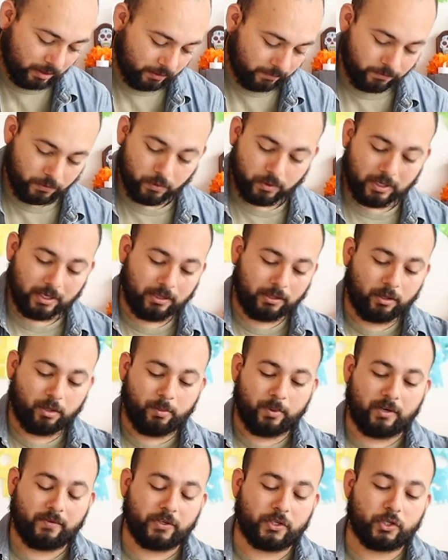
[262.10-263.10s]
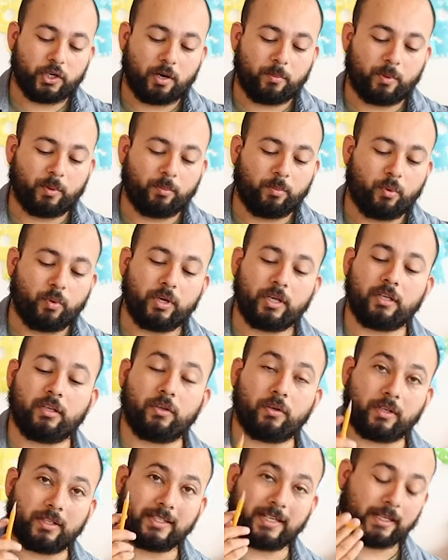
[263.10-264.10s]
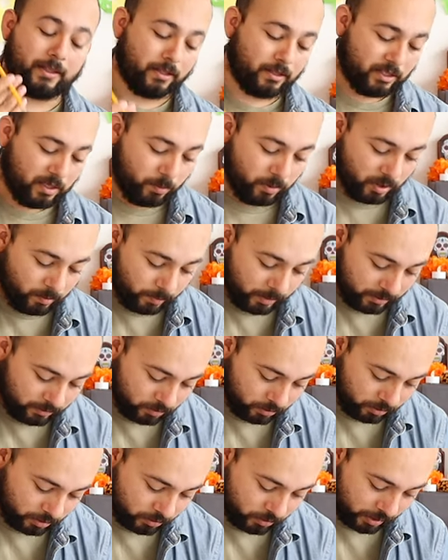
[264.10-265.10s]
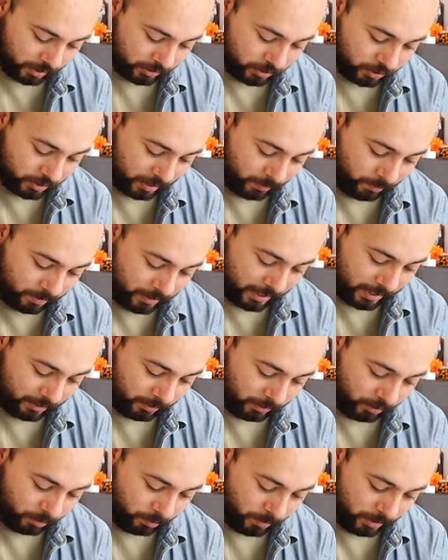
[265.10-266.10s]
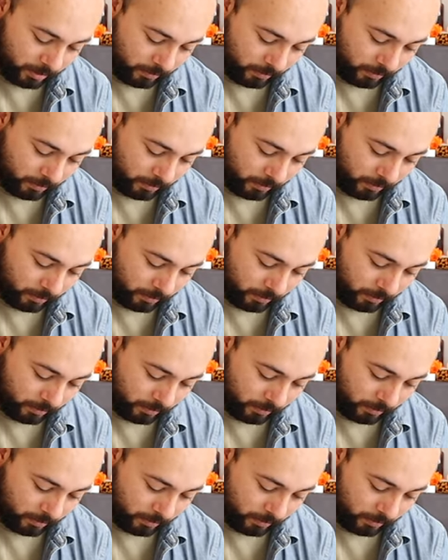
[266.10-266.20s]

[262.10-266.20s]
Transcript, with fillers: If you need a little bit of a sharper point, you can take the tip of the pencil to try to shape that a little